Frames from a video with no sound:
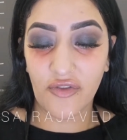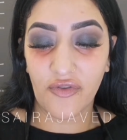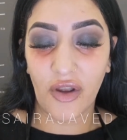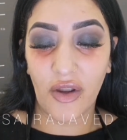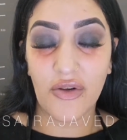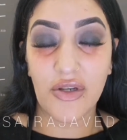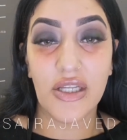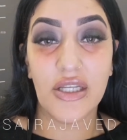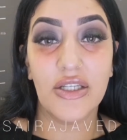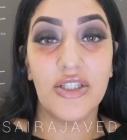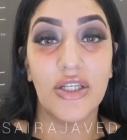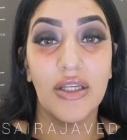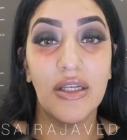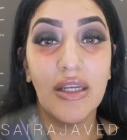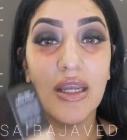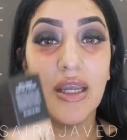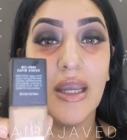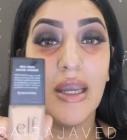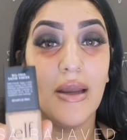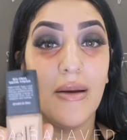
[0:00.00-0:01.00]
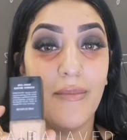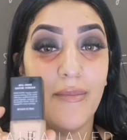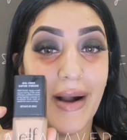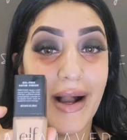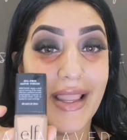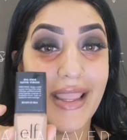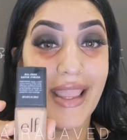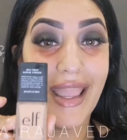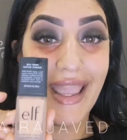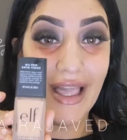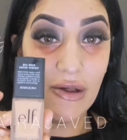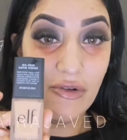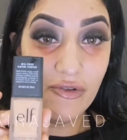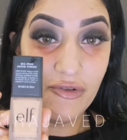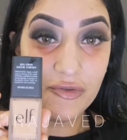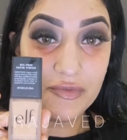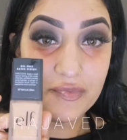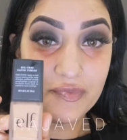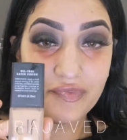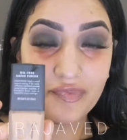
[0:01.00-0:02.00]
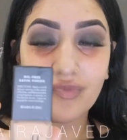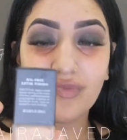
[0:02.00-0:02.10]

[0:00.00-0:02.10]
Foundation by e.l.f.